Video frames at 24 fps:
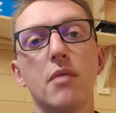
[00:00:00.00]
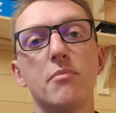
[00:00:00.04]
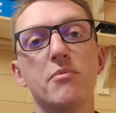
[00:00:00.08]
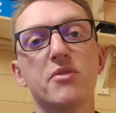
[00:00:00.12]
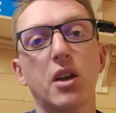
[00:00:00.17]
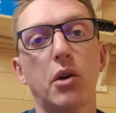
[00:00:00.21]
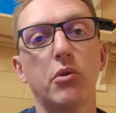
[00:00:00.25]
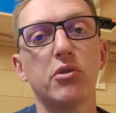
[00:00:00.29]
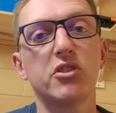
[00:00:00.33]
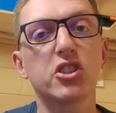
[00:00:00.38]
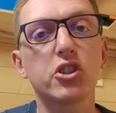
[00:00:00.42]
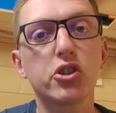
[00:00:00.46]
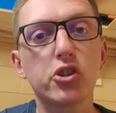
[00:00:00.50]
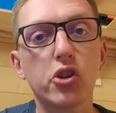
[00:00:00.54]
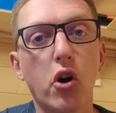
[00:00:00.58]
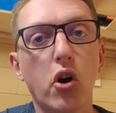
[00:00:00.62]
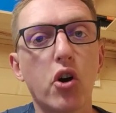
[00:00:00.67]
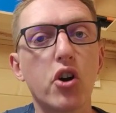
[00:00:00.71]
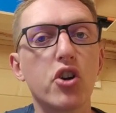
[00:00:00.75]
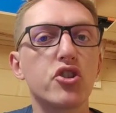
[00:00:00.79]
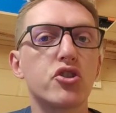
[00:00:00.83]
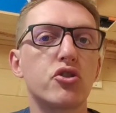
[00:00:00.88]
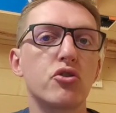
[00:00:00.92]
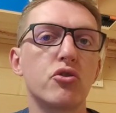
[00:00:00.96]
So as
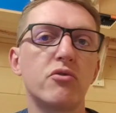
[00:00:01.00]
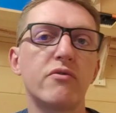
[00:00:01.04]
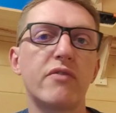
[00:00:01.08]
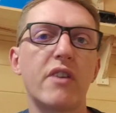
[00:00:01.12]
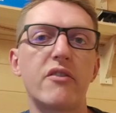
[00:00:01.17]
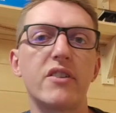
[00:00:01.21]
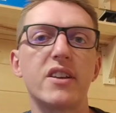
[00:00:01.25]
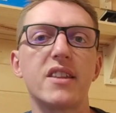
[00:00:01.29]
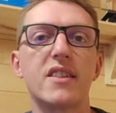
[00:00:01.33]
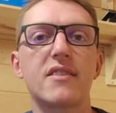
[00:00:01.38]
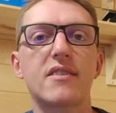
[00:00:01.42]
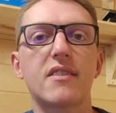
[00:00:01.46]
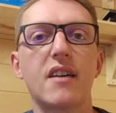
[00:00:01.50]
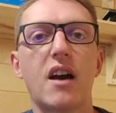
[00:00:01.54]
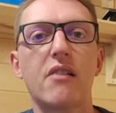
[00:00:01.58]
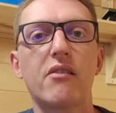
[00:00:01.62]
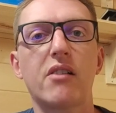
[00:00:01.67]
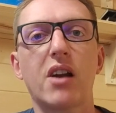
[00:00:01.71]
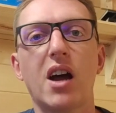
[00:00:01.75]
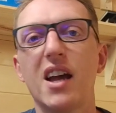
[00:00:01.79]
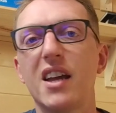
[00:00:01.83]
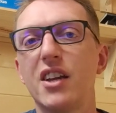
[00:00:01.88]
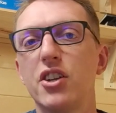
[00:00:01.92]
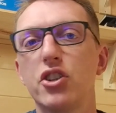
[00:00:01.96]
long as you're very
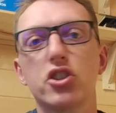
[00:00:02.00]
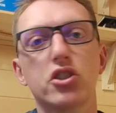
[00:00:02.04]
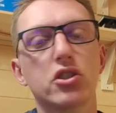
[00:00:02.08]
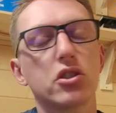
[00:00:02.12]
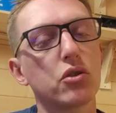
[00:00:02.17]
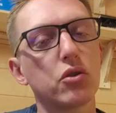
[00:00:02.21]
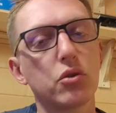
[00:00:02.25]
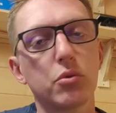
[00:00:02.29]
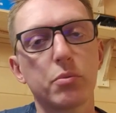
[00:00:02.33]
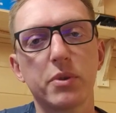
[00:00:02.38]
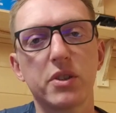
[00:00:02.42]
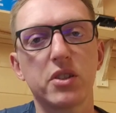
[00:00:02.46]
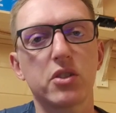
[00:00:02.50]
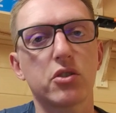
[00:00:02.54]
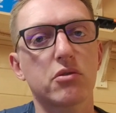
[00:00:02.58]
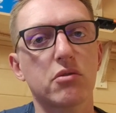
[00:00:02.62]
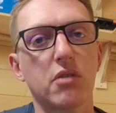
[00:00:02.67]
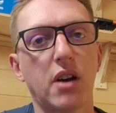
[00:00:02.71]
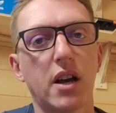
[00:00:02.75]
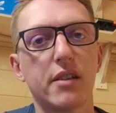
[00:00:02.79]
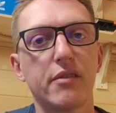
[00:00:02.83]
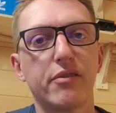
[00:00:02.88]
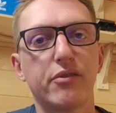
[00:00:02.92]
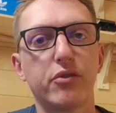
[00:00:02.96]
thorough, it should all be
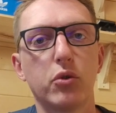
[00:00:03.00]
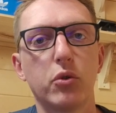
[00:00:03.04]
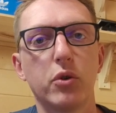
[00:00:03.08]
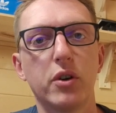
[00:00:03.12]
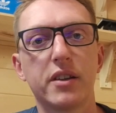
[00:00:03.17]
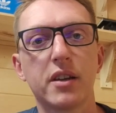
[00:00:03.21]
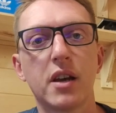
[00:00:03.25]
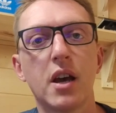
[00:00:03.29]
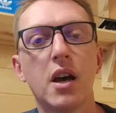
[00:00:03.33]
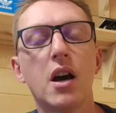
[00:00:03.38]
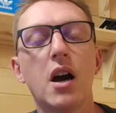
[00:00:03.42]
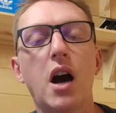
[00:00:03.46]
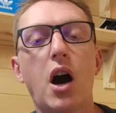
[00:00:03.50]
straightforward.